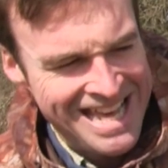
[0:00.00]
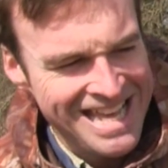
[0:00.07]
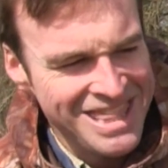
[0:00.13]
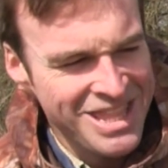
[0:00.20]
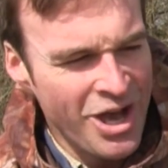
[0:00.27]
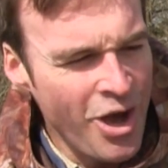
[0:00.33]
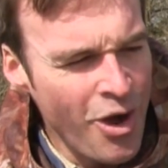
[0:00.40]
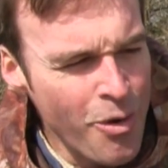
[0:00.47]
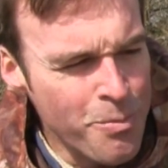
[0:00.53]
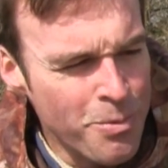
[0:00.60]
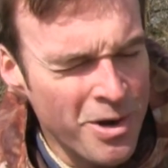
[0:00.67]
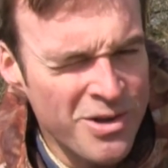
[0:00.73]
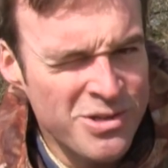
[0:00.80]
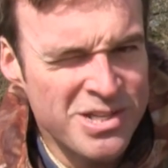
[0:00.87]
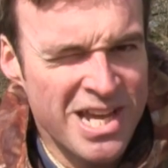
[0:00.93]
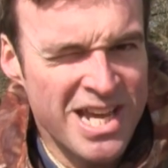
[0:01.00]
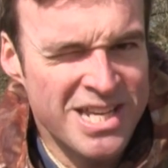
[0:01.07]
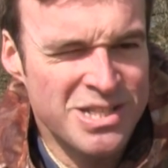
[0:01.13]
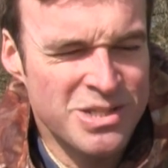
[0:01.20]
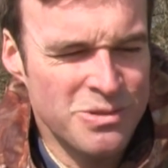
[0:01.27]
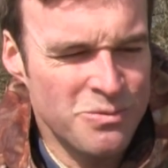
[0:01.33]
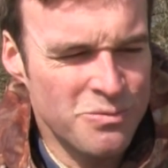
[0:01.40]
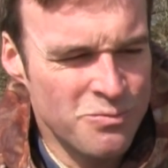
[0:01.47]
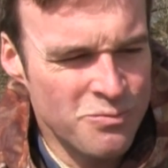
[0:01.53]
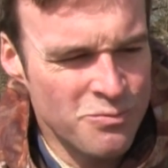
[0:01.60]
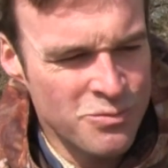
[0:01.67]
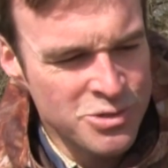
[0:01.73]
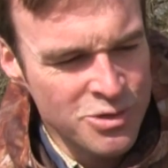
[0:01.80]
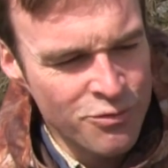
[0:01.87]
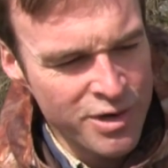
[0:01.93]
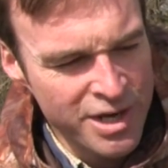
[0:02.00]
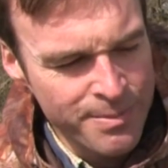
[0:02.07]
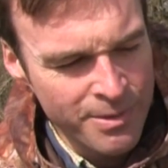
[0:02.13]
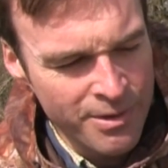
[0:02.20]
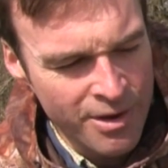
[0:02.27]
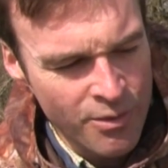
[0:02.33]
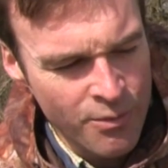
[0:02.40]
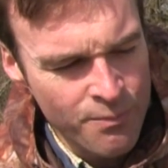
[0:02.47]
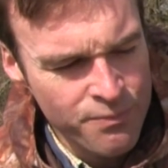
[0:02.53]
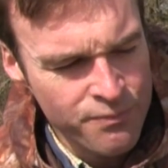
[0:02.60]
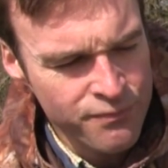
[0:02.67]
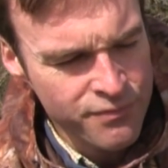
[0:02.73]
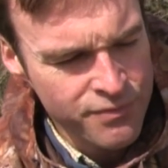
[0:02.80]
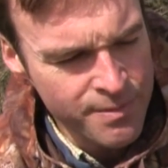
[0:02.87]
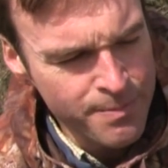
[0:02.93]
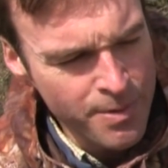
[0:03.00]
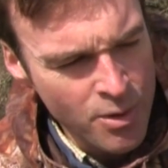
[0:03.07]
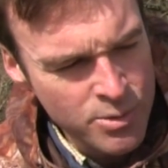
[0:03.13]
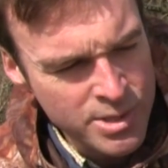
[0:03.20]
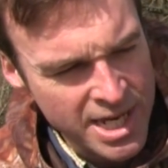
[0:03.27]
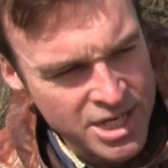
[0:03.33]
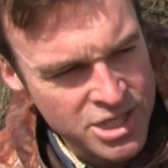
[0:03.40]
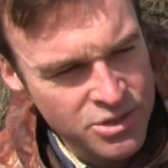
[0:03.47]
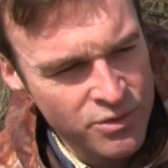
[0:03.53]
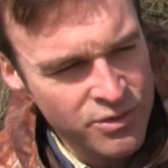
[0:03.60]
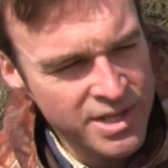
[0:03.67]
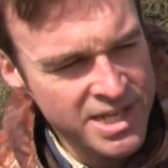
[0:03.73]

The whole process was a rigmarole. The bolt action on